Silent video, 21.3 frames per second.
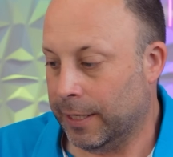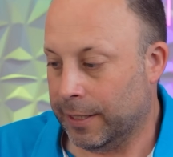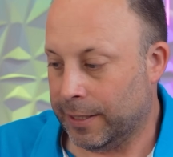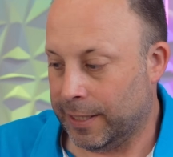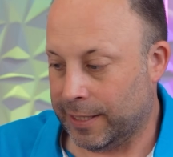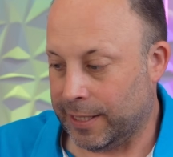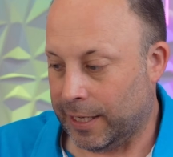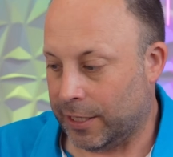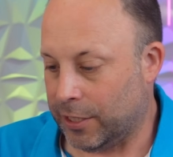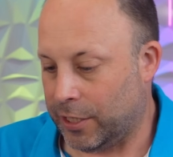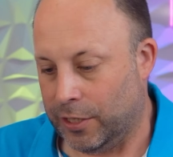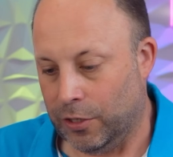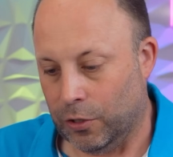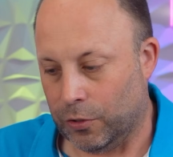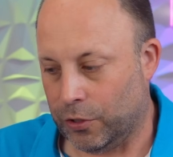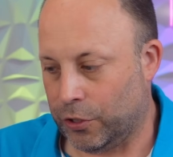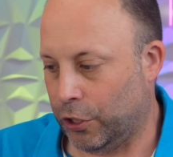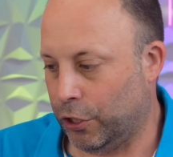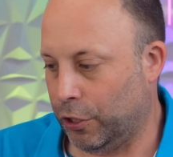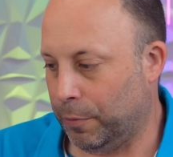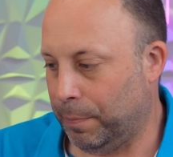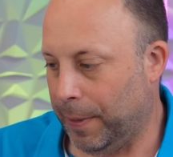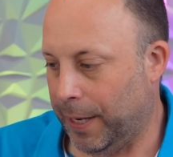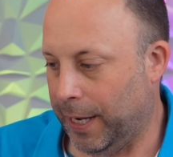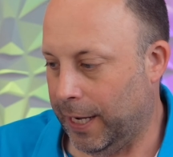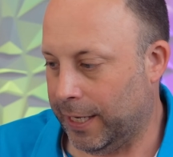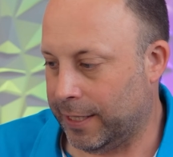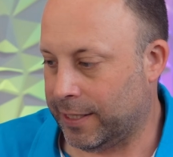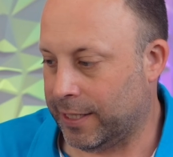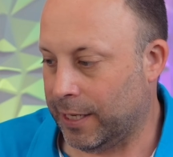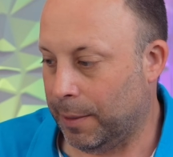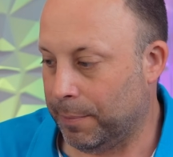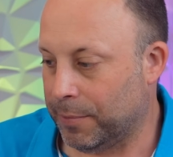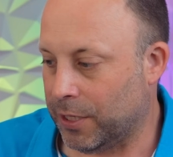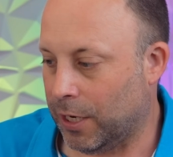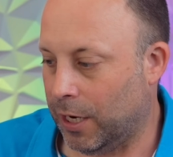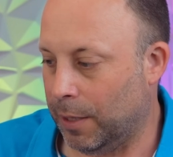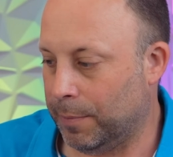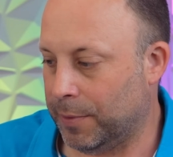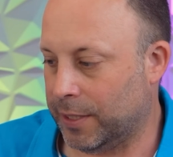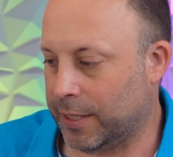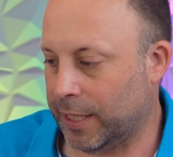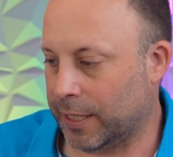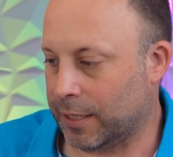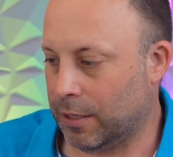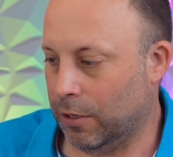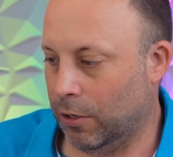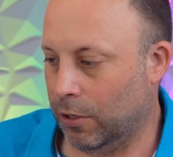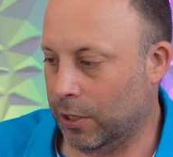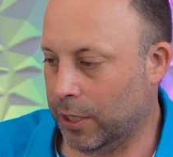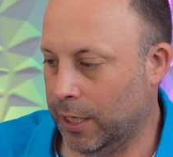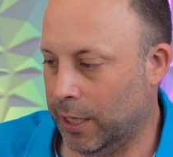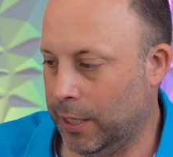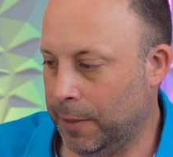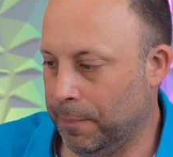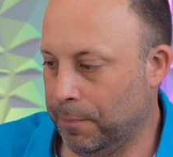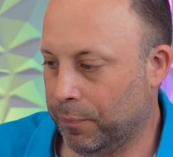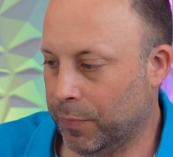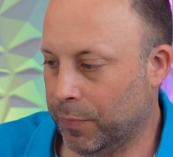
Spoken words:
This is actually not too bad. Sometimes it takes longer.